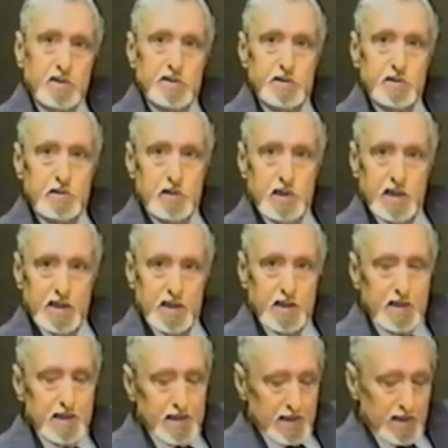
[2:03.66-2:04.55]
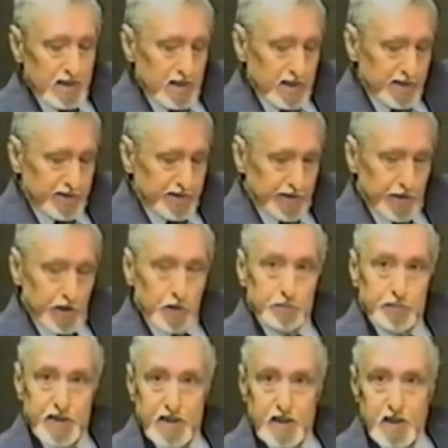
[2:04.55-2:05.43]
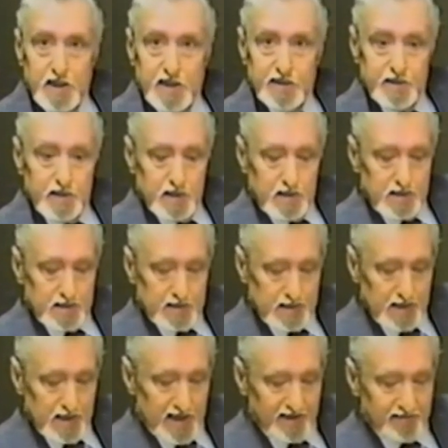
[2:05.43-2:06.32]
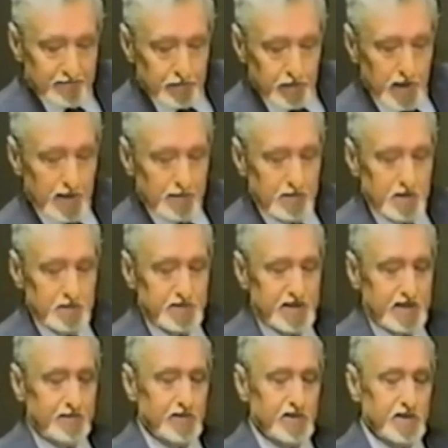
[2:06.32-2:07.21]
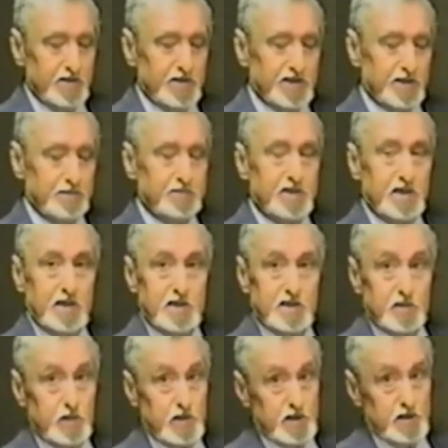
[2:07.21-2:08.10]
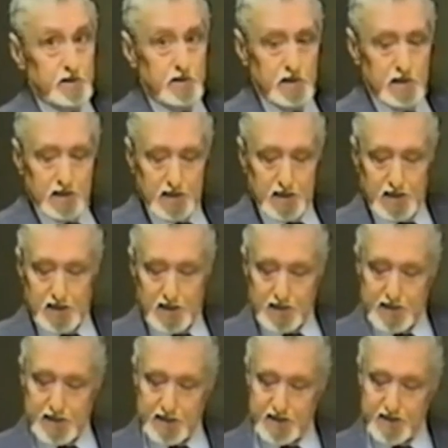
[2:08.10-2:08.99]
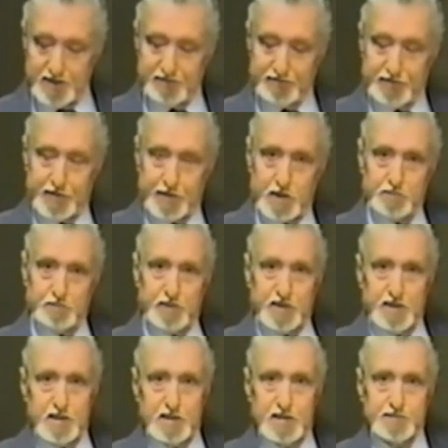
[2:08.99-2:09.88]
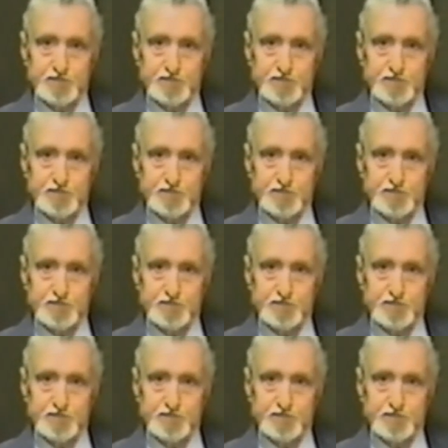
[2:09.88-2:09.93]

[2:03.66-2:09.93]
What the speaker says: do any therapy on life problems, even though sometimes when you get enough therapy